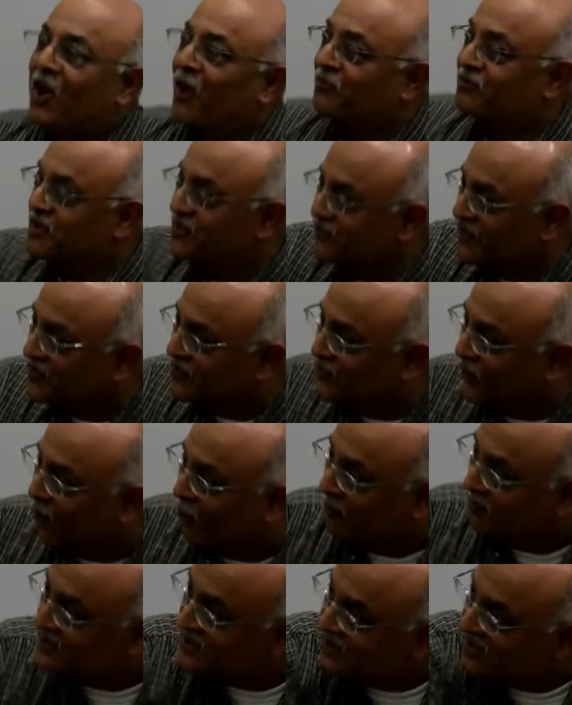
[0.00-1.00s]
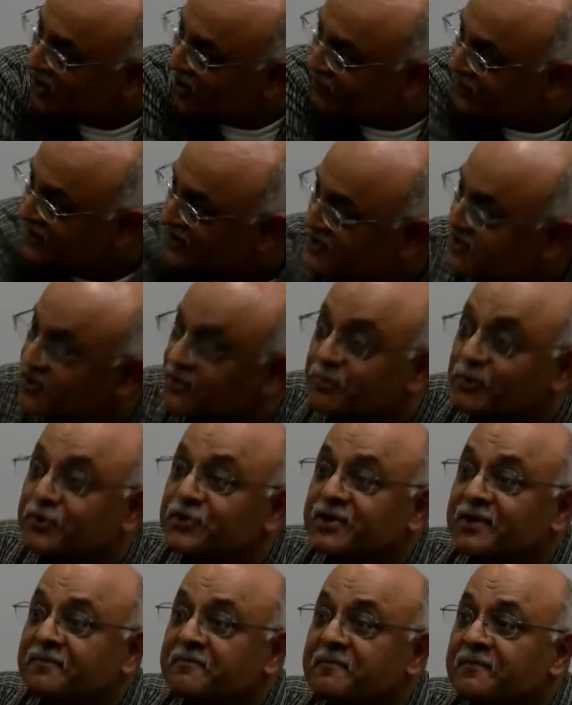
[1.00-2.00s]
of different forms of
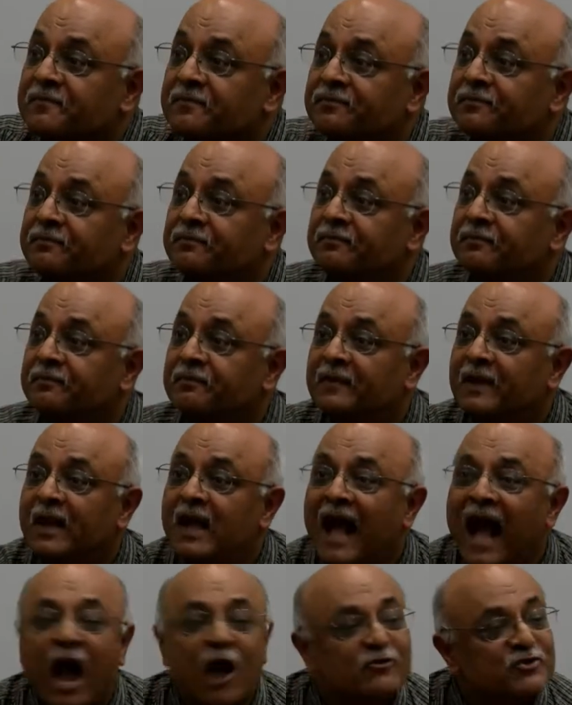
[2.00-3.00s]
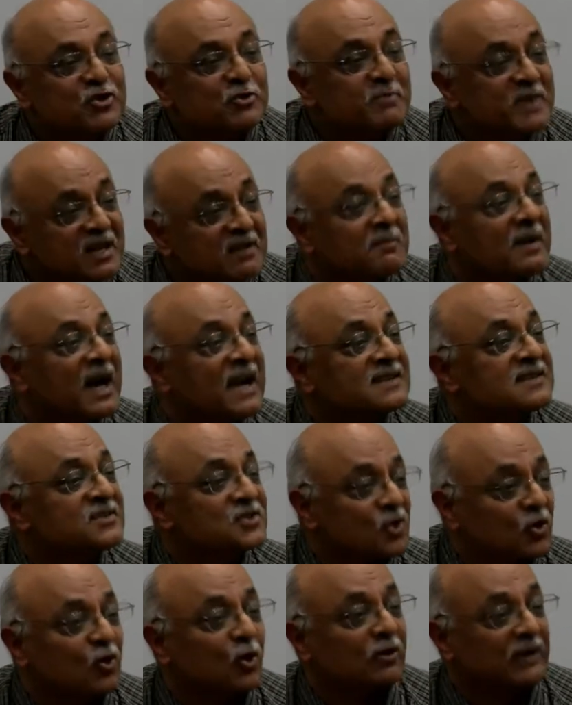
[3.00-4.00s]
redistribution? How do you minimize the
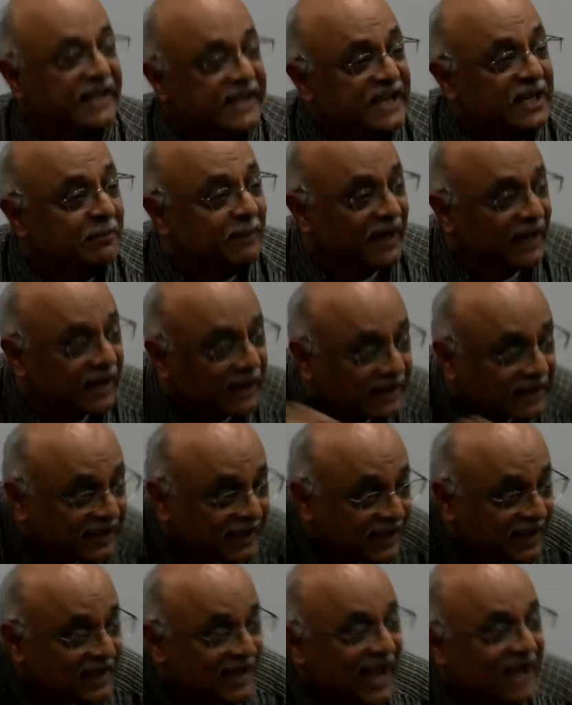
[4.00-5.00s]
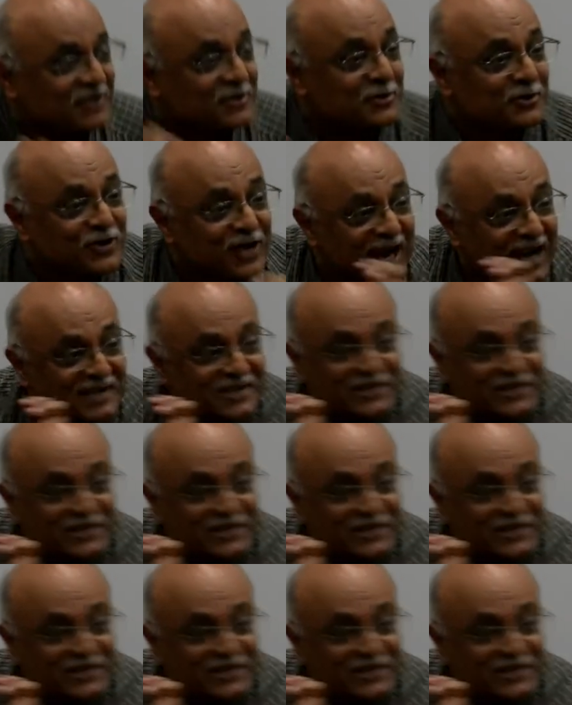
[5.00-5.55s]
so-called leaky bucket as you try